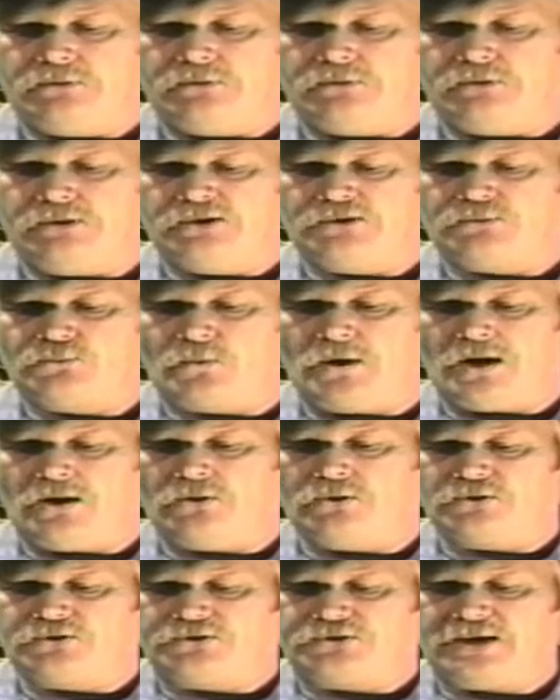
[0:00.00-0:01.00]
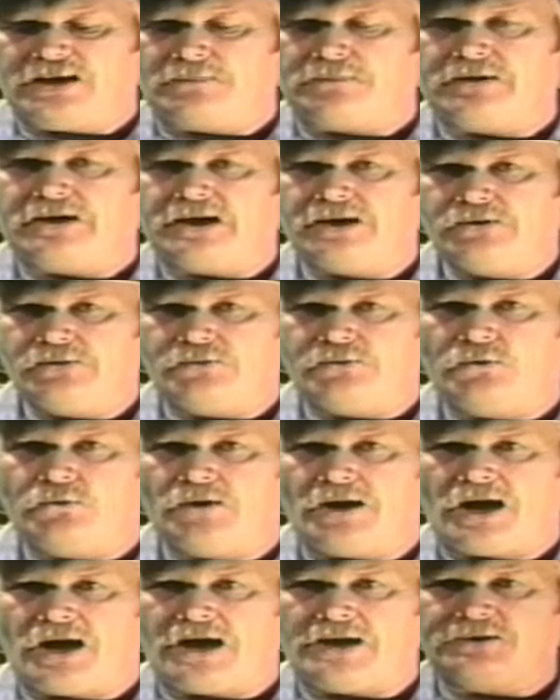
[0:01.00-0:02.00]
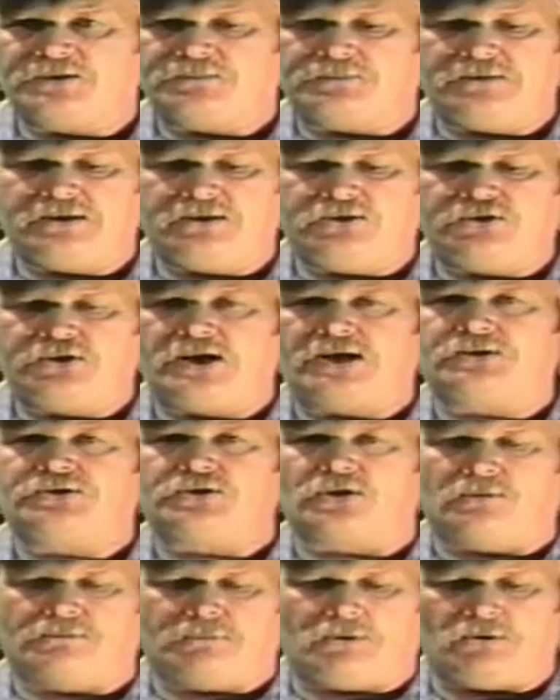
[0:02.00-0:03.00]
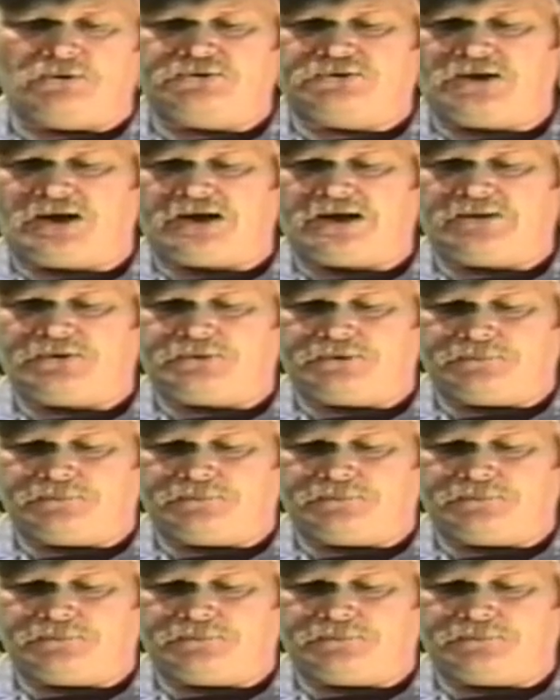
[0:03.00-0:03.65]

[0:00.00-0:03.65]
this welder's tip in through the high-speed jets on both sides,